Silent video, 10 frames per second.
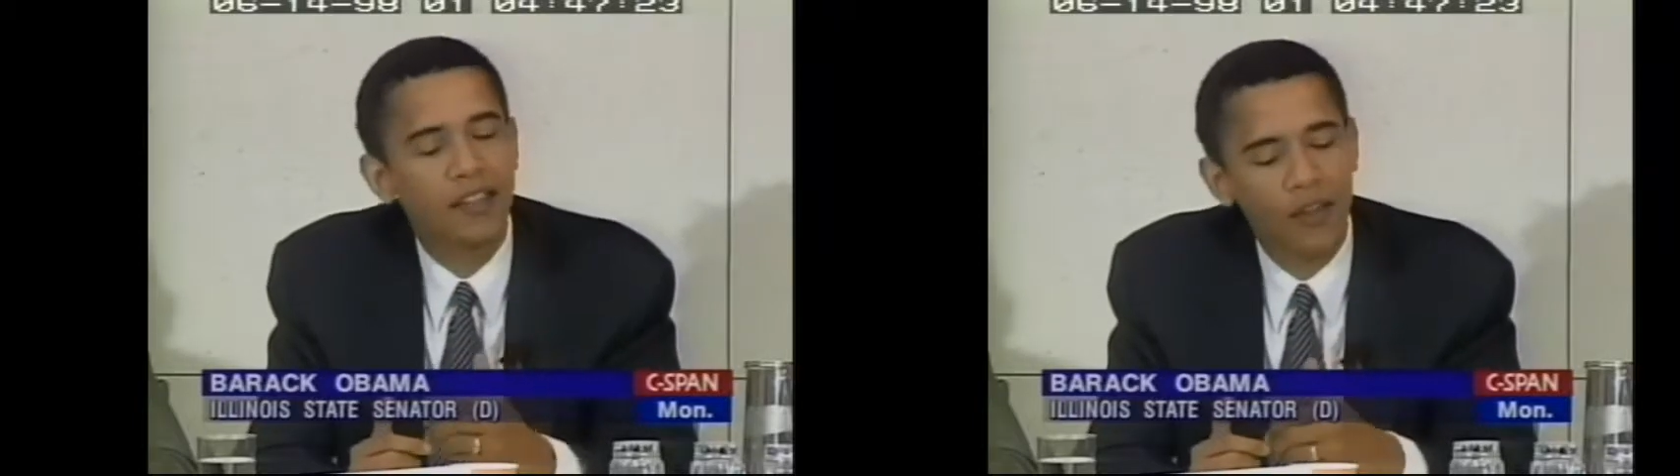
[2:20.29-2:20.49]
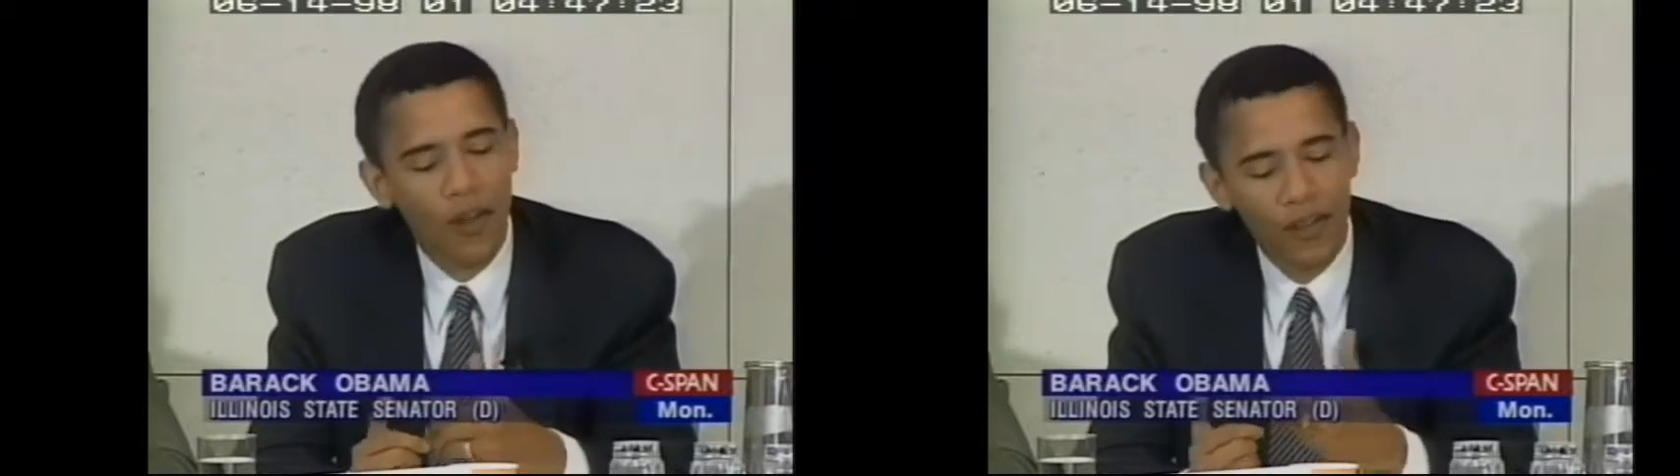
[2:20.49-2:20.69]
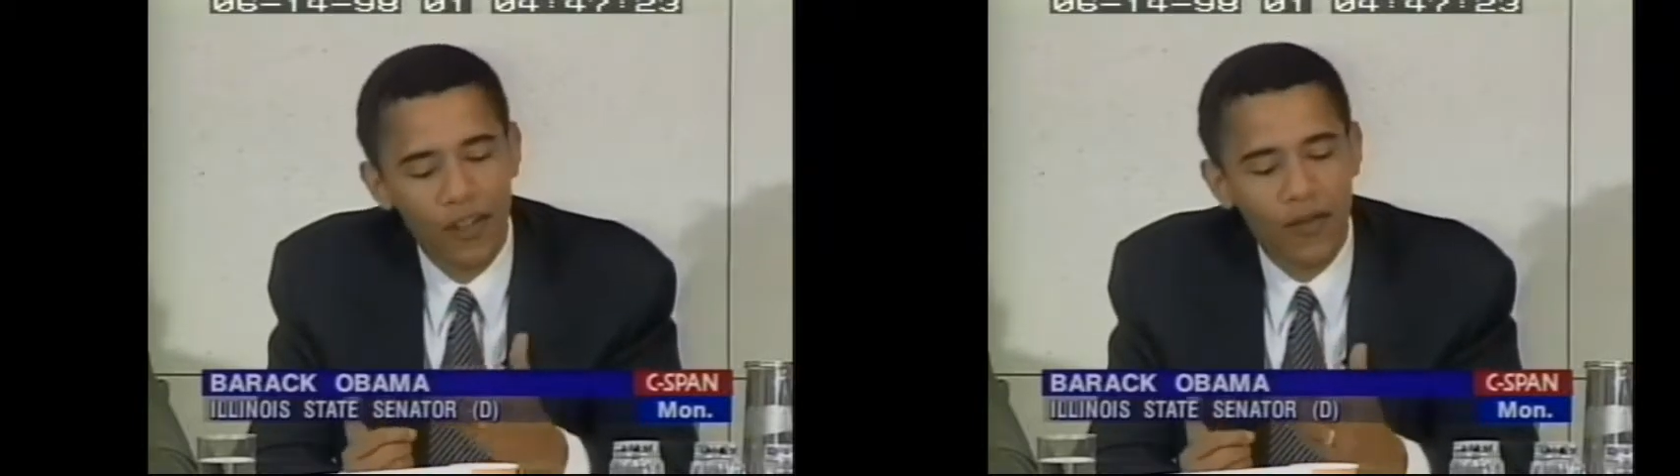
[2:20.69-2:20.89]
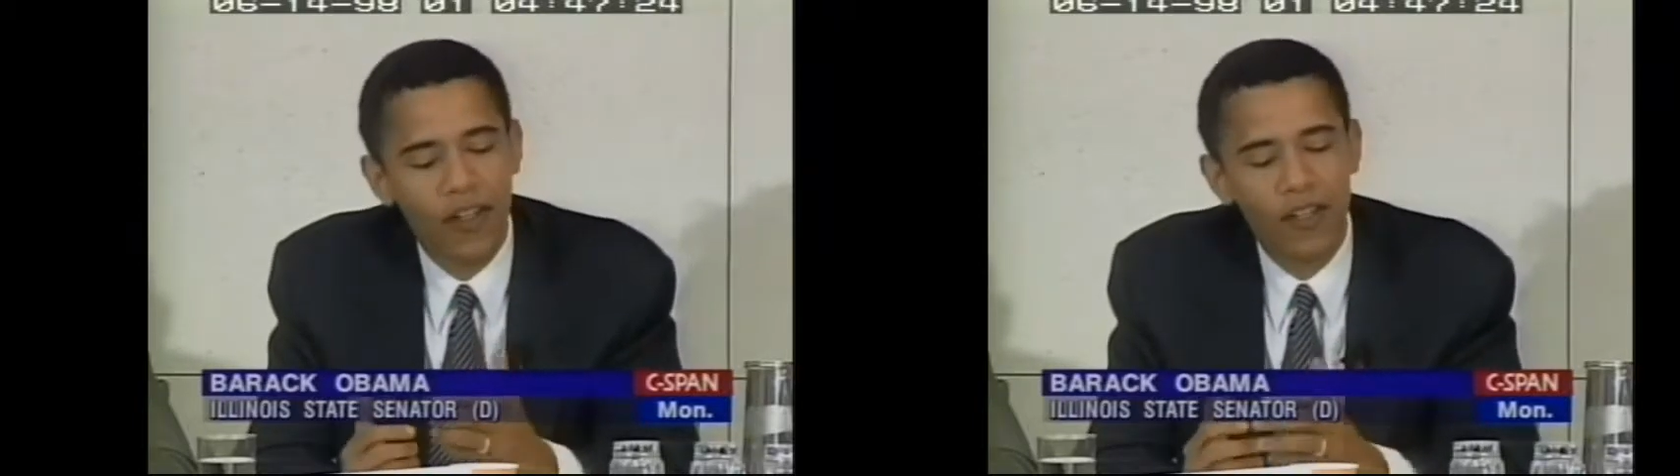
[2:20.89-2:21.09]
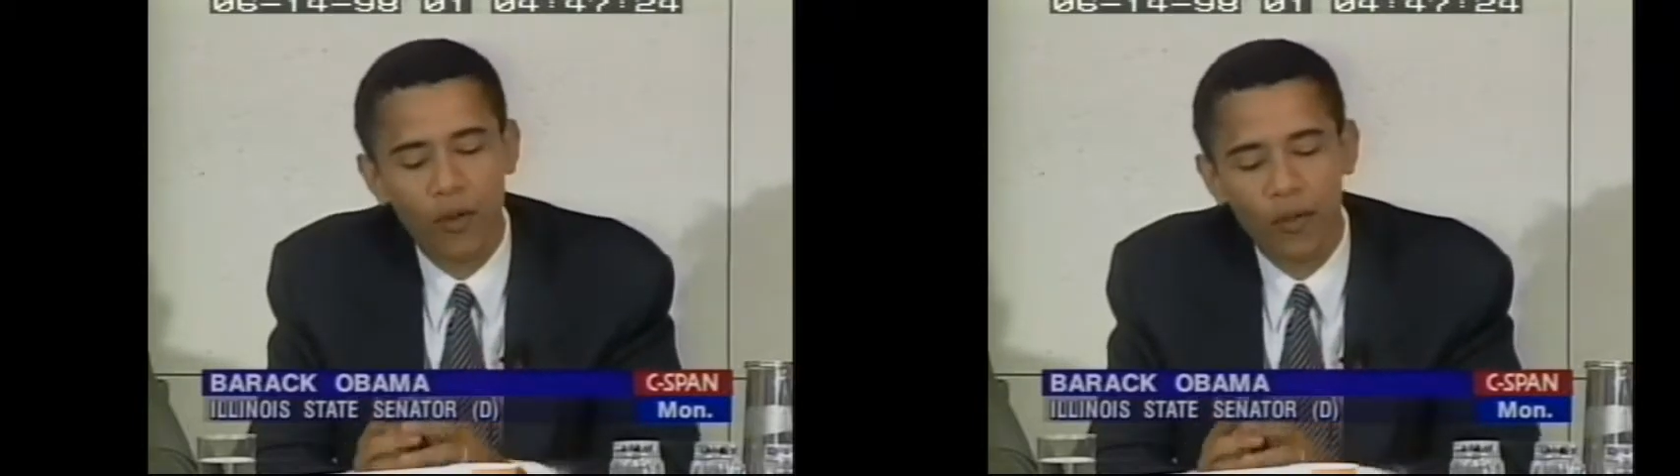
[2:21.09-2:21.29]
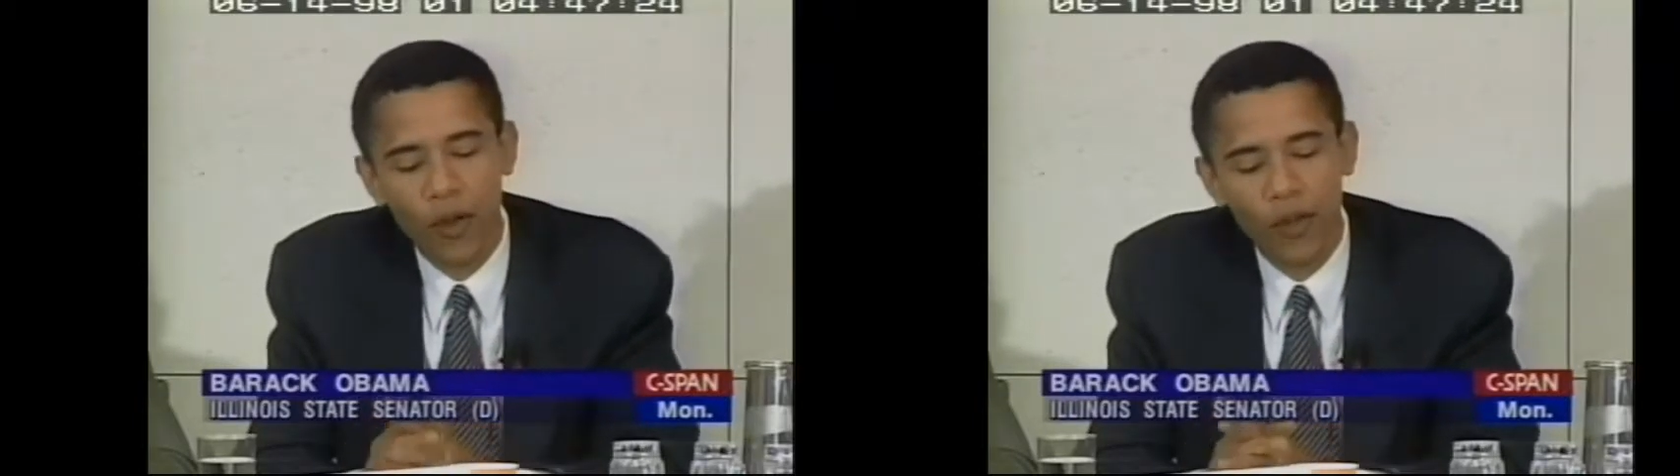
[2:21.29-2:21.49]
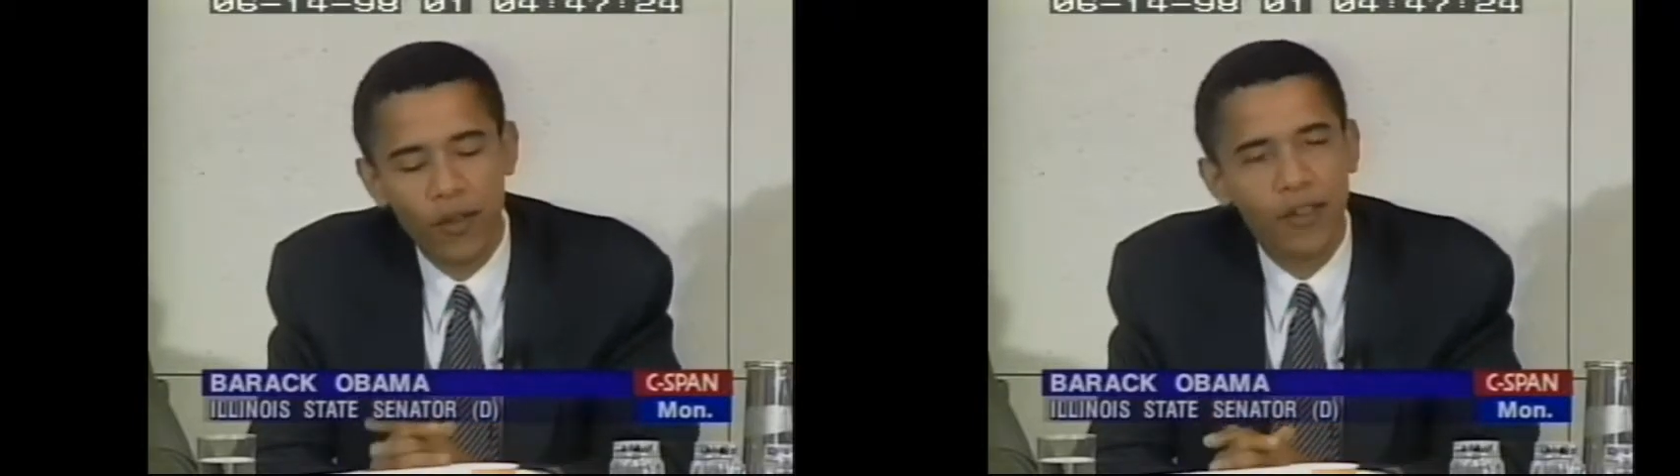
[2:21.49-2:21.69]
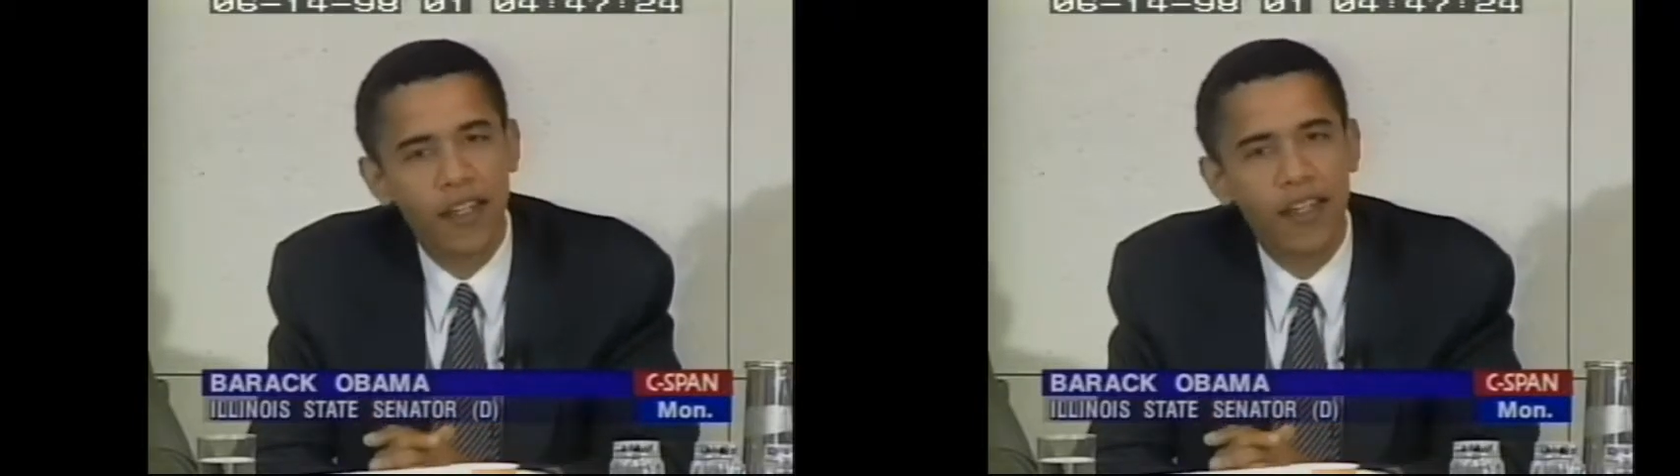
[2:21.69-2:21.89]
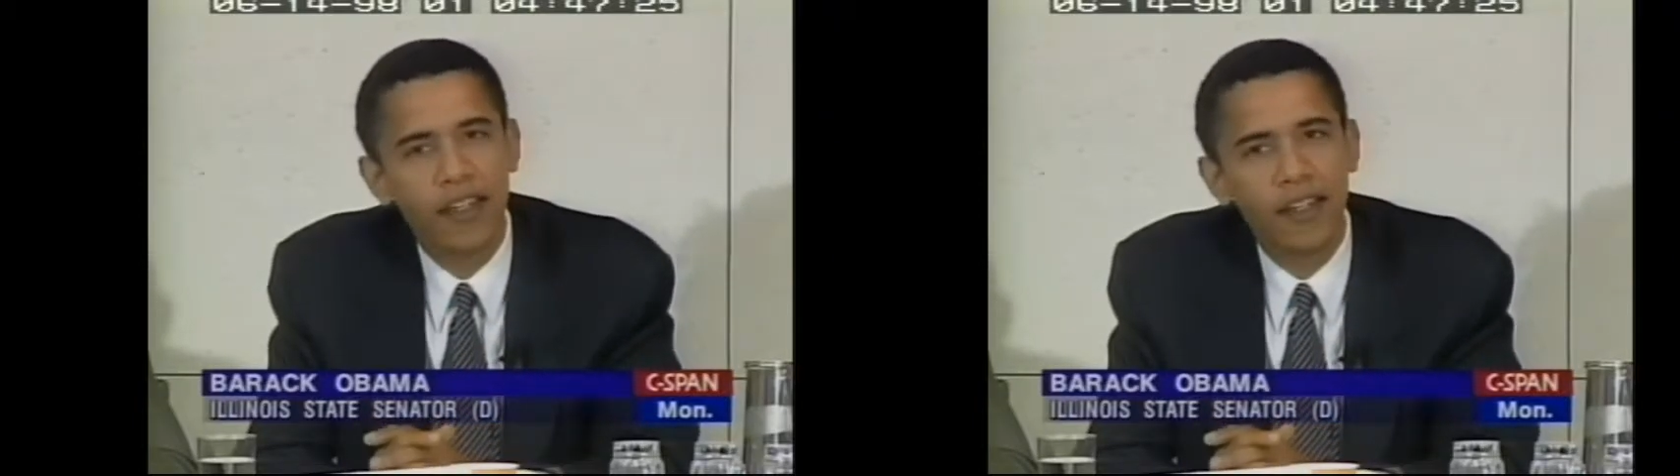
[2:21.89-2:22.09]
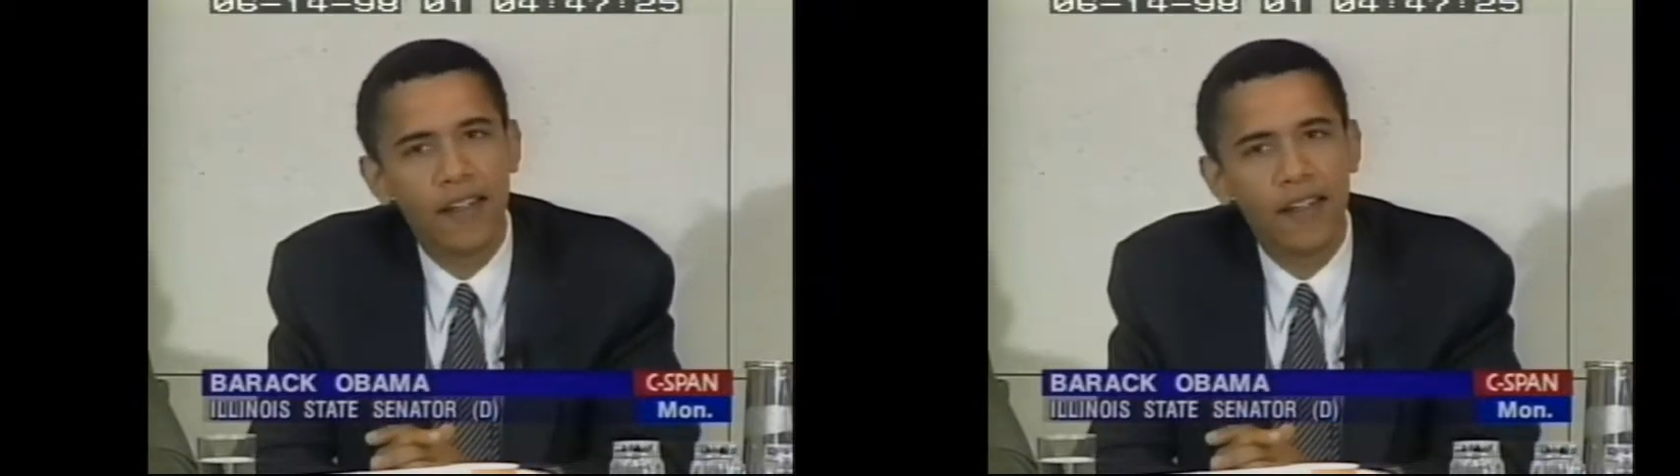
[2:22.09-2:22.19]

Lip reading: to all these various proposals, and